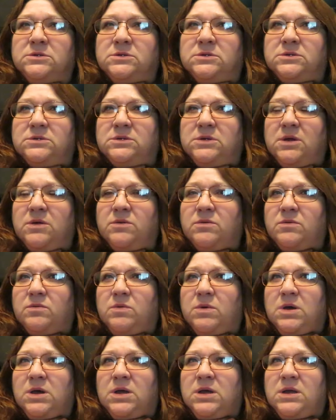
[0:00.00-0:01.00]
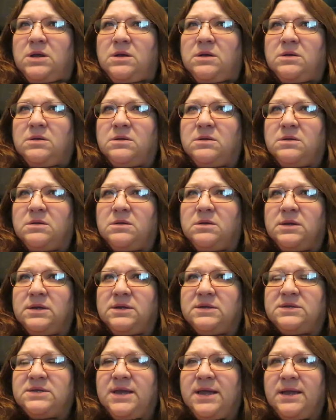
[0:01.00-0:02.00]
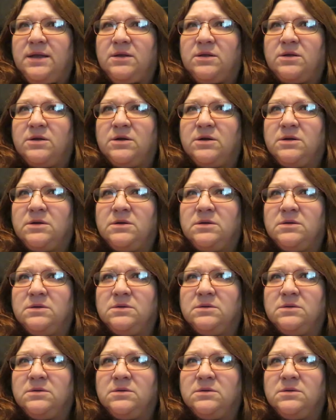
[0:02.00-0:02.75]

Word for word: another one in Taylor.